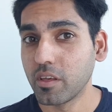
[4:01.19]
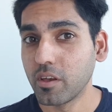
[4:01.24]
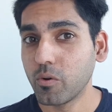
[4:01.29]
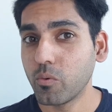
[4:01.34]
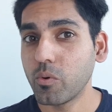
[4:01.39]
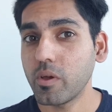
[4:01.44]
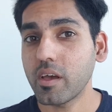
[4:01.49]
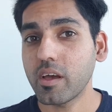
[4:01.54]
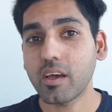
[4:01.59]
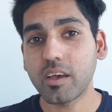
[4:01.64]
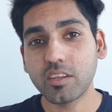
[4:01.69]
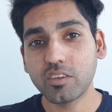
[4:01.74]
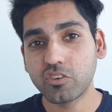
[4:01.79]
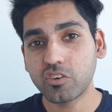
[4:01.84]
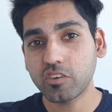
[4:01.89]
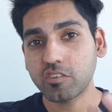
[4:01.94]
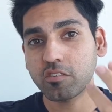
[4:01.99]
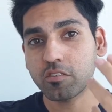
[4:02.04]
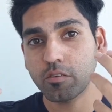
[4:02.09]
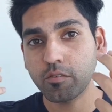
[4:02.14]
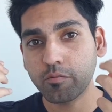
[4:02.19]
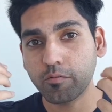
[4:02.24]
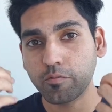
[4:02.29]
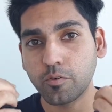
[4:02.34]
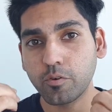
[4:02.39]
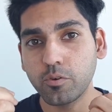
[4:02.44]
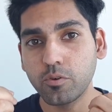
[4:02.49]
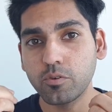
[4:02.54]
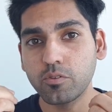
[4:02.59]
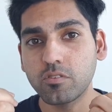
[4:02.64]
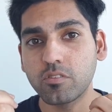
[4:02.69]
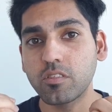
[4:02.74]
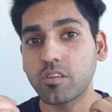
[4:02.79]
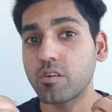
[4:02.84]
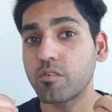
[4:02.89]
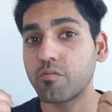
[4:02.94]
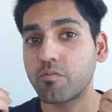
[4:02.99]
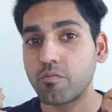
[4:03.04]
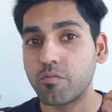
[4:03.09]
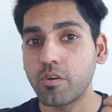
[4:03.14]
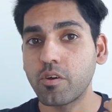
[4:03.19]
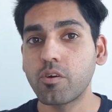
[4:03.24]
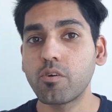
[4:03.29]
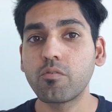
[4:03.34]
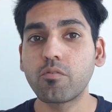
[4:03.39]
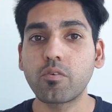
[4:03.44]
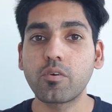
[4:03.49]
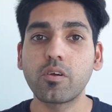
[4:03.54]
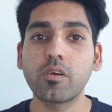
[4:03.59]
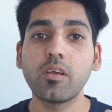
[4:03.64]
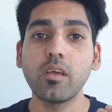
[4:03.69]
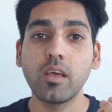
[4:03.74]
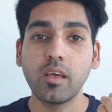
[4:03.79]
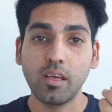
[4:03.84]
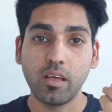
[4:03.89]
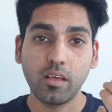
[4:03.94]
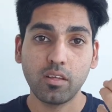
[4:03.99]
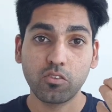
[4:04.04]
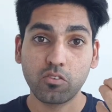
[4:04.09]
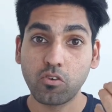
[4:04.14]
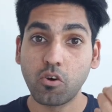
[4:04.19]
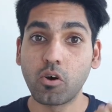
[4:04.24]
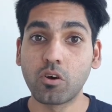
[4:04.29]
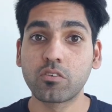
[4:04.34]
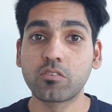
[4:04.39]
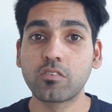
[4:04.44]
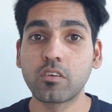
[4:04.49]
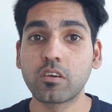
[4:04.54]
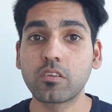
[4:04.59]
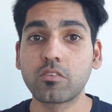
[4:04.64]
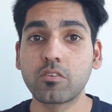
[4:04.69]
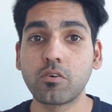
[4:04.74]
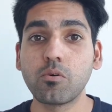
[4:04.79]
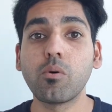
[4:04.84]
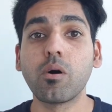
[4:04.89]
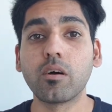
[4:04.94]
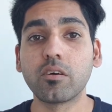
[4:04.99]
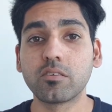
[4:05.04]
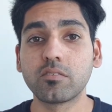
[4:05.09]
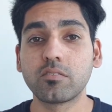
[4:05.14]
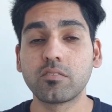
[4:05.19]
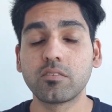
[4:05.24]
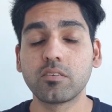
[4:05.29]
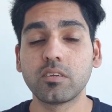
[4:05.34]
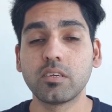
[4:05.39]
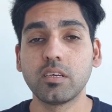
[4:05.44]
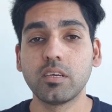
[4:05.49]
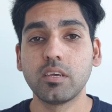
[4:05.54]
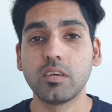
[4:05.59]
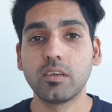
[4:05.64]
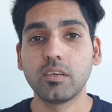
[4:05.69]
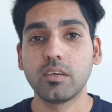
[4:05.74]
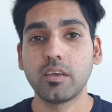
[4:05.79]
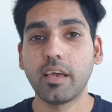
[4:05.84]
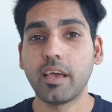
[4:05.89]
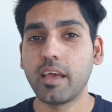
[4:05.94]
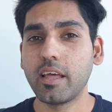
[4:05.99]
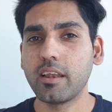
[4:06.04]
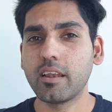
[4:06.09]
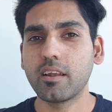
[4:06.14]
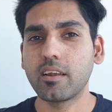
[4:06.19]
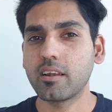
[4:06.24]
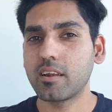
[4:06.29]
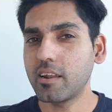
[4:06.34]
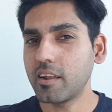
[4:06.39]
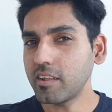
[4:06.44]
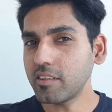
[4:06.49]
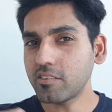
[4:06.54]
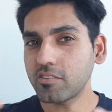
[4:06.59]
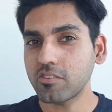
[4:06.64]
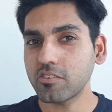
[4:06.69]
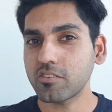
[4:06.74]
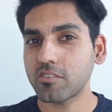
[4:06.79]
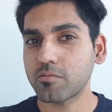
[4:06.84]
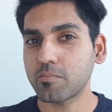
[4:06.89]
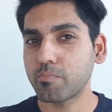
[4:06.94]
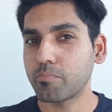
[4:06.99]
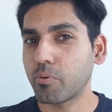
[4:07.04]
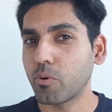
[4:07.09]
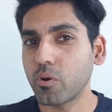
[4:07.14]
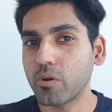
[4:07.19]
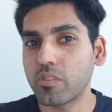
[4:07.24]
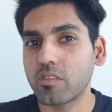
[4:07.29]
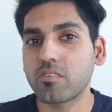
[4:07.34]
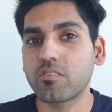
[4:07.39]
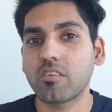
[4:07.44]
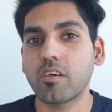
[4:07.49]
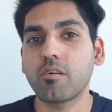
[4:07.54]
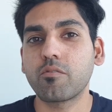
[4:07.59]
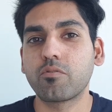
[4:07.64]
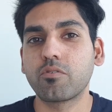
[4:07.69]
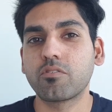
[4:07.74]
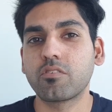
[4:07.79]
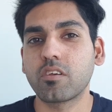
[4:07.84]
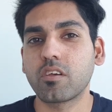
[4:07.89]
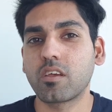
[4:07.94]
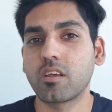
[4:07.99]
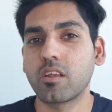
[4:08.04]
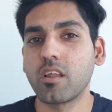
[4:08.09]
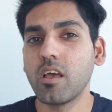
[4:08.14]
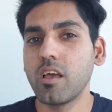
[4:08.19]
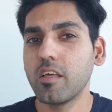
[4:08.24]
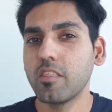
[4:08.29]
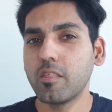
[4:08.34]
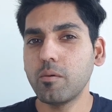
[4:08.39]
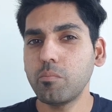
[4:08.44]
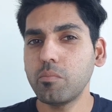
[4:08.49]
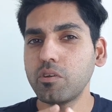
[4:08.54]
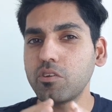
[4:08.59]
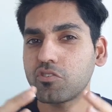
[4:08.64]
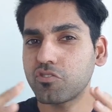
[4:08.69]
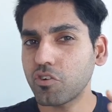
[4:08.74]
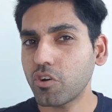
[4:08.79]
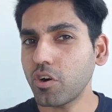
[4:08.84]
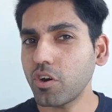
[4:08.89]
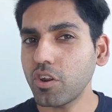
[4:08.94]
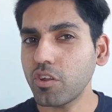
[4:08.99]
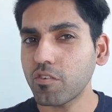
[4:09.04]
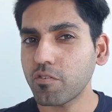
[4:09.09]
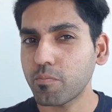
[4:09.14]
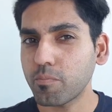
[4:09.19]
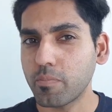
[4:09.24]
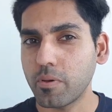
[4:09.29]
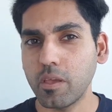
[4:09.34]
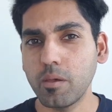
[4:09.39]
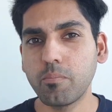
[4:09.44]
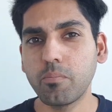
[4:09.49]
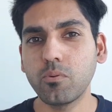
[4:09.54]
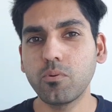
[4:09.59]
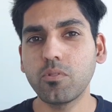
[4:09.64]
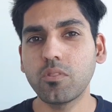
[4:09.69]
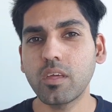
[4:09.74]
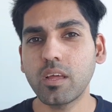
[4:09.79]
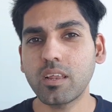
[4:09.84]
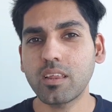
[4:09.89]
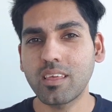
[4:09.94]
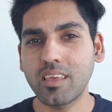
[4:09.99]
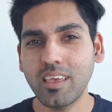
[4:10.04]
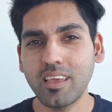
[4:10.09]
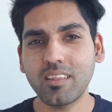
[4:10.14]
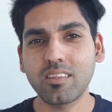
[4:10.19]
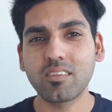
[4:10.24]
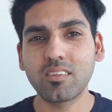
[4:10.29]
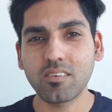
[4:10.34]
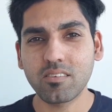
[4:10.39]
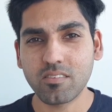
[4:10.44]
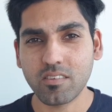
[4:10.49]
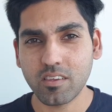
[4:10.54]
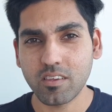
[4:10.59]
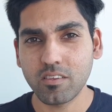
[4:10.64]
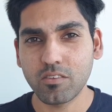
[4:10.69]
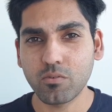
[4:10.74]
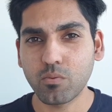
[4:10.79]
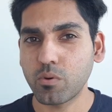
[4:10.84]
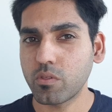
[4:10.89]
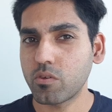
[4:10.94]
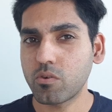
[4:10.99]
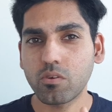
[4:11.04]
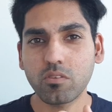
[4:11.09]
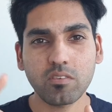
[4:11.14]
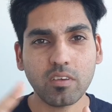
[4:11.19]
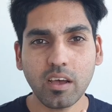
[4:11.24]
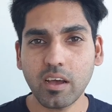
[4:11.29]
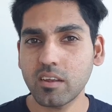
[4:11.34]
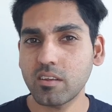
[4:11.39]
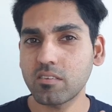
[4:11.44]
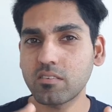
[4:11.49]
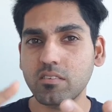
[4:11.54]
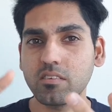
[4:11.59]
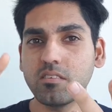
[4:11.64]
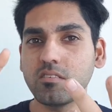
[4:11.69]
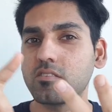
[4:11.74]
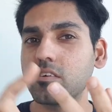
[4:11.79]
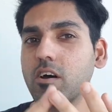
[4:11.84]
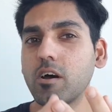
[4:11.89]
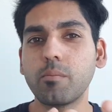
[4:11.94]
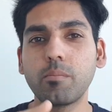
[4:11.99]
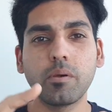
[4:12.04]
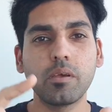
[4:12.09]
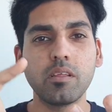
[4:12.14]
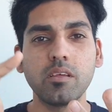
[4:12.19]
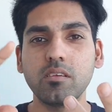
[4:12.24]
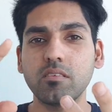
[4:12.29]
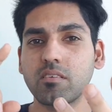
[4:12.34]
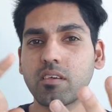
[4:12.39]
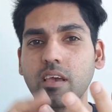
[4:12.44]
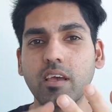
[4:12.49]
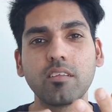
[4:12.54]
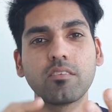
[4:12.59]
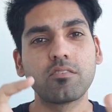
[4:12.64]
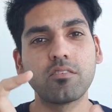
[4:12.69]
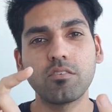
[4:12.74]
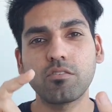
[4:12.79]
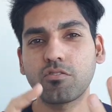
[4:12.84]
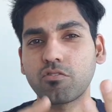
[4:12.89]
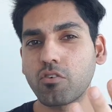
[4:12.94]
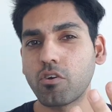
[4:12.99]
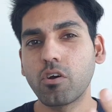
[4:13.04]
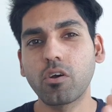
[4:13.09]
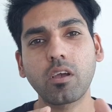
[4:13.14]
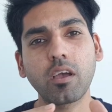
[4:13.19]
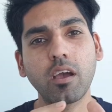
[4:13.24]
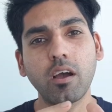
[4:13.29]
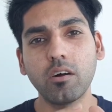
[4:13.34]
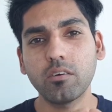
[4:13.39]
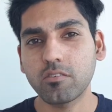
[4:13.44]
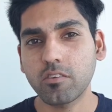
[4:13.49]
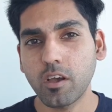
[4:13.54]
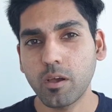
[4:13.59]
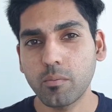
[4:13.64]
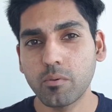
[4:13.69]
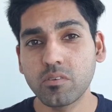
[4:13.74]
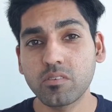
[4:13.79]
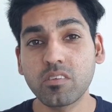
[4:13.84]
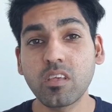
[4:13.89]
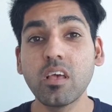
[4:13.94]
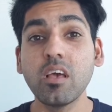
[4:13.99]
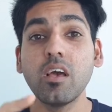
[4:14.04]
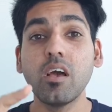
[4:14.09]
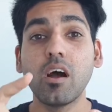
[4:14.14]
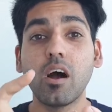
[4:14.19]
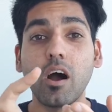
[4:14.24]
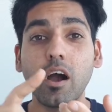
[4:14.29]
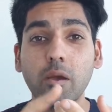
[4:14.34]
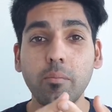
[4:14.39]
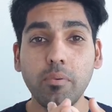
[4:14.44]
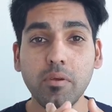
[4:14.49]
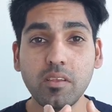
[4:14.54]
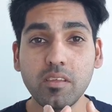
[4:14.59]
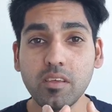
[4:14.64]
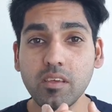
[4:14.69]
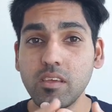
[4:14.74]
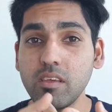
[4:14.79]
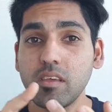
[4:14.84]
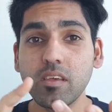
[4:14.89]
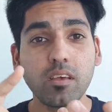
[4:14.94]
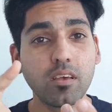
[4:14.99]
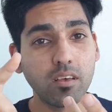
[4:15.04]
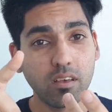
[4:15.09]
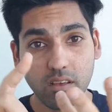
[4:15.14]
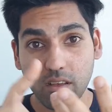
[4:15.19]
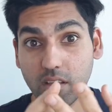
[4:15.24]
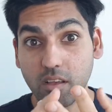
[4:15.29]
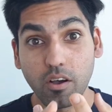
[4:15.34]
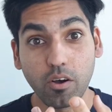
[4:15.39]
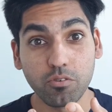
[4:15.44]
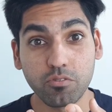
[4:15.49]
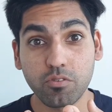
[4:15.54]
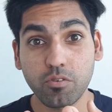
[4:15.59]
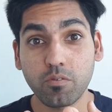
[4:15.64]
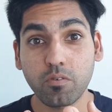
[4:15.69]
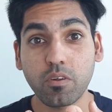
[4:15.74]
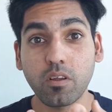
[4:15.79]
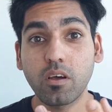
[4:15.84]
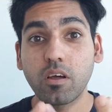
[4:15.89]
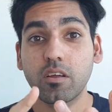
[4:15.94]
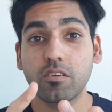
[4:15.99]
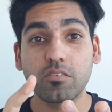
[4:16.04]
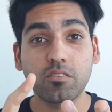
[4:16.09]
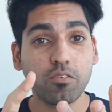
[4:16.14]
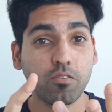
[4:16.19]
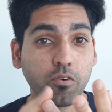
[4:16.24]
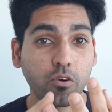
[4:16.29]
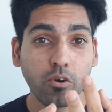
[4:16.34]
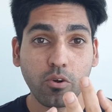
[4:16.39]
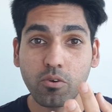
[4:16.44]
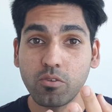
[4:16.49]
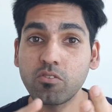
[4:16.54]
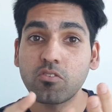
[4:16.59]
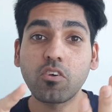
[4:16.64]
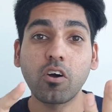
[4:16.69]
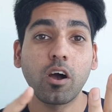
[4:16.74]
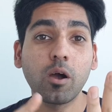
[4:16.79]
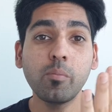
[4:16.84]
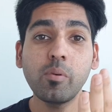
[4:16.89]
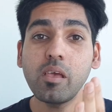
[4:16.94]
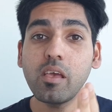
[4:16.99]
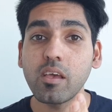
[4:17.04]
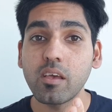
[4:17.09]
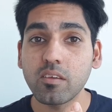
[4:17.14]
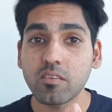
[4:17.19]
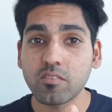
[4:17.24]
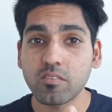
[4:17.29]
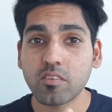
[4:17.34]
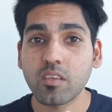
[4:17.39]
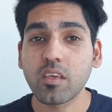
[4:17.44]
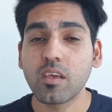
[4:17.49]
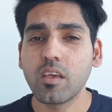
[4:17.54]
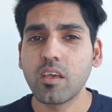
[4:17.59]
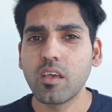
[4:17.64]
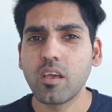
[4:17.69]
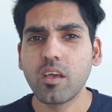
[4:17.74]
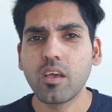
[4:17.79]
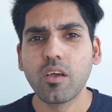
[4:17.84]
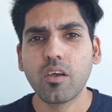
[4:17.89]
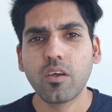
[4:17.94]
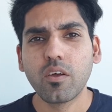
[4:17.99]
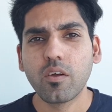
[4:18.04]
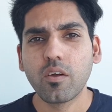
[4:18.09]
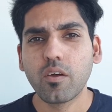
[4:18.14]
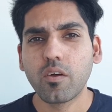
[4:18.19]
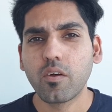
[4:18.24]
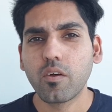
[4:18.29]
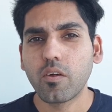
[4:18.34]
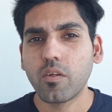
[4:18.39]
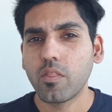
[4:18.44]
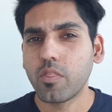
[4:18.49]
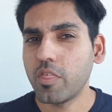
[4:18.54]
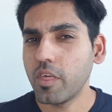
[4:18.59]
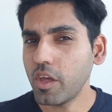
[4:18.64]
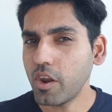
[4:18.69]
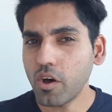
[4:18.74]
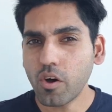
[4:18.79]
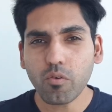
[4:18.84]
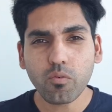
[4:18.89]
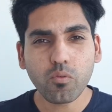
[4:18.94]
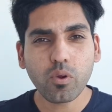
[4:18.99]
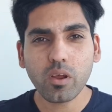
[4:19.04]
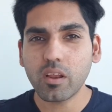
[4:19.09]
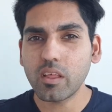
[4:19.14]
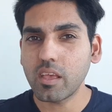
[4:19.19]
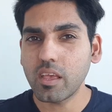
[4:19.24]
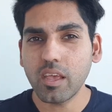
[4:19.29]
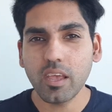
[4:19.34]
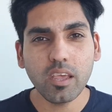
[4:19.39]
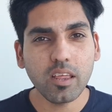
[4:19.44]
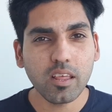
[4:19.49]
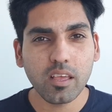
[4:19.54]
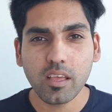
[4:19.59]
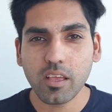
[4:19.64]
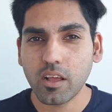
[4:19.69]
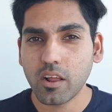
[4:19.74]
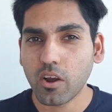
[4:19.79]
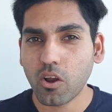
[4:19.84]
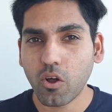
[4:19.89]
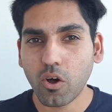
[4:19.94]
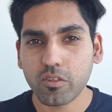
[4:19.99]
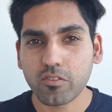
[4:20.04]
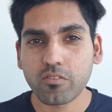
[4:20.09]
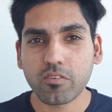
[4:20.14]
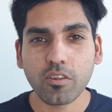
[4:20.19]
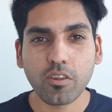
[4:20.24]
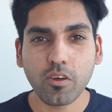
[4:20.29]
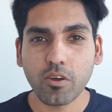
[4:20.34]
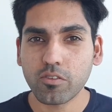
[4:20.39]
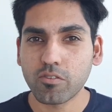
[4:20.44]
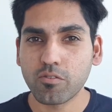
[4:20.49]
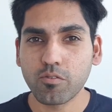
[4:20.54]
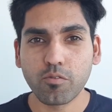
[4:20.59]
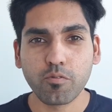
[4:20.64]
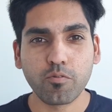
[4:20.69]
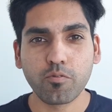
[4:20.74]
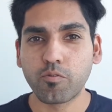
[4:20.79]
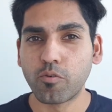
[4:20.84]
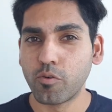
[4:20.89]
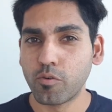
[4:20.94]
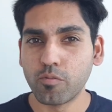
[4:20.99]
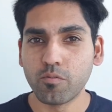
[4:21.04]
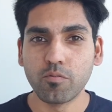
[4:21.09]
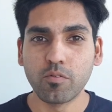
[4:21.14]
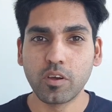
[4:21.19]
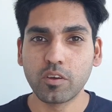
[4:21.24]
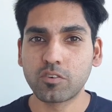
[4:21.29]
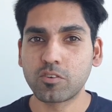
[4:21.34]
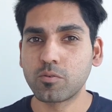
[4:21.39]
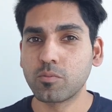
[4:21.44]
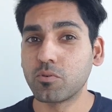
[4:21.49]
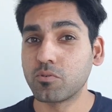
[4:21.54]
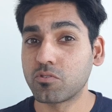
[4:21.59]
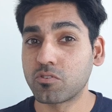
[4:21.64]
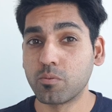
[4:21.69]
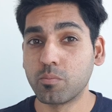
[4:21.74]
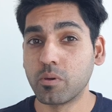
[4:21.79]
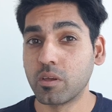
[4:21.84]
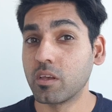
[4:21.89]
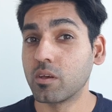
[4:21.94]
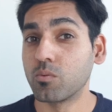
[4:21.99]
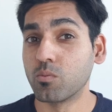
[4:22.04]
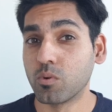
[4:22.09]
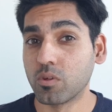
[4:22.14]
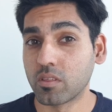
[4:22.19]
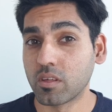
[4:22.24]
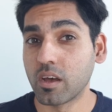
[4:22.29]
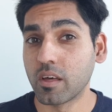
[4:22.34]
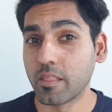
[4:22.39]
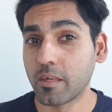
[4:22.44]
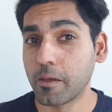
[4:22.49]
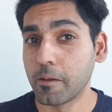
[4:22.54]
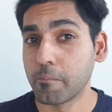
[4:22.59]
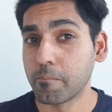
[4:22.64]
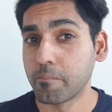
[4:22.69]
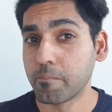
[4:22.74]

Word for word: we are ingesting foods that are very, very toxic to us. And let's just point this out for a second. The majority of people that get disease, whether it's heart disease, diabetes, cancer, stroke, Alzheimer's, IBD, ulcerative colitis, Crohn's, IBS, they're not really eating lots and lots of fruit and vegetables to begin with, are they?